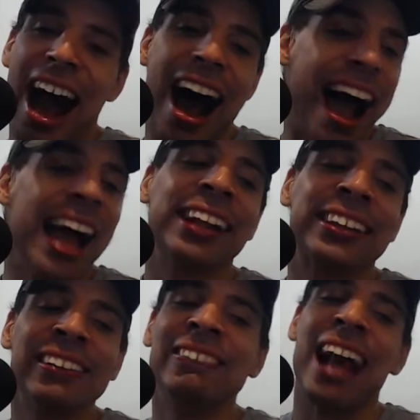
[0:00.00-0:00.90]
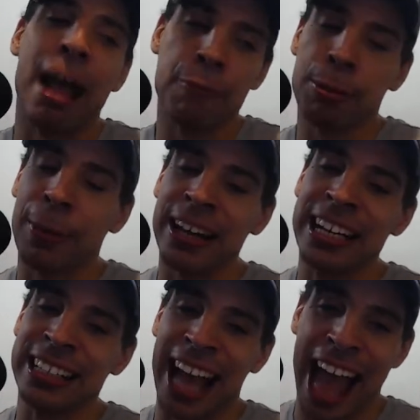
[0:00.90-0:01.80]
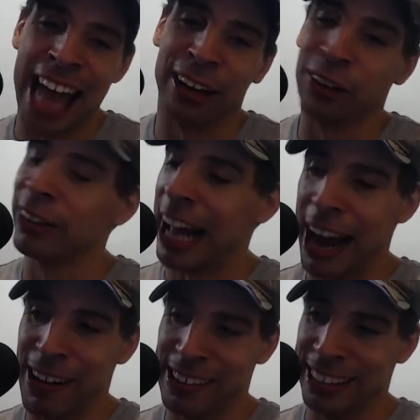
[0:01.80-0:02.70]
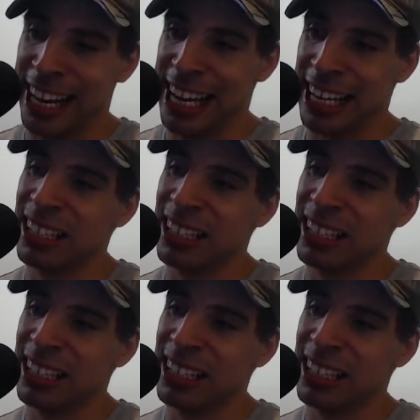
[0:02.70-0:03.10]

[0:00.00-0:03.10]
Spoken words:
and to everybody that had a good holiday,